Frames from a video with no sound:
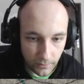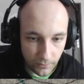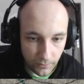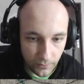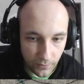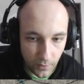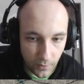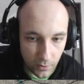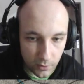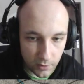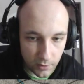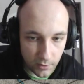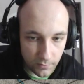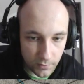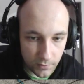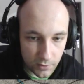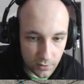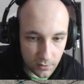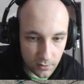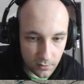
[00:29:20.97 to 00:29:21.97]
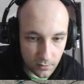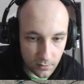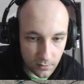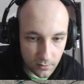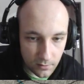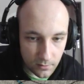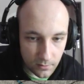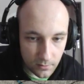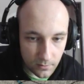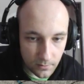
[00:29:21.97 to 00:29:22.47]
4 division?
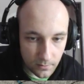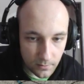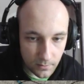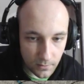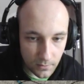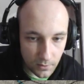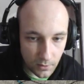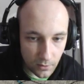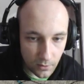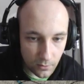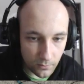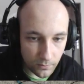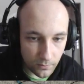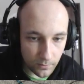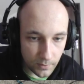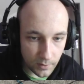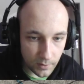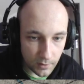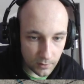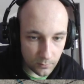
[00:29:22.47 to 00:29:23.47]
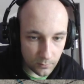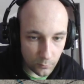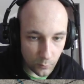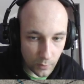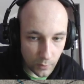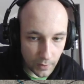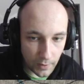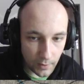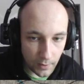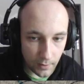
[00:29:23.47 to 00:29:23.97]
No freaking
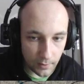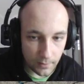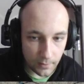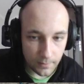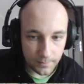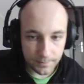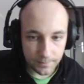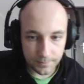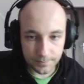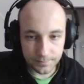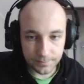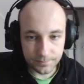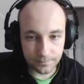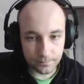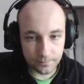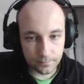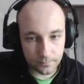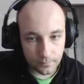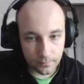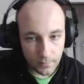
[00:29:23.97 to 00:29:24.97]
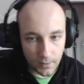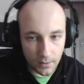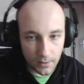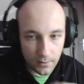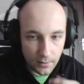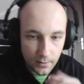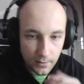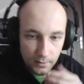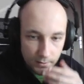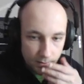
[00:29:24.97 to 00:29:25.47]
way.
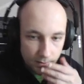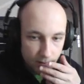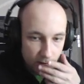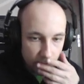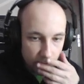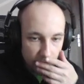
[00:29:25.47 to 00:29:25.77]
There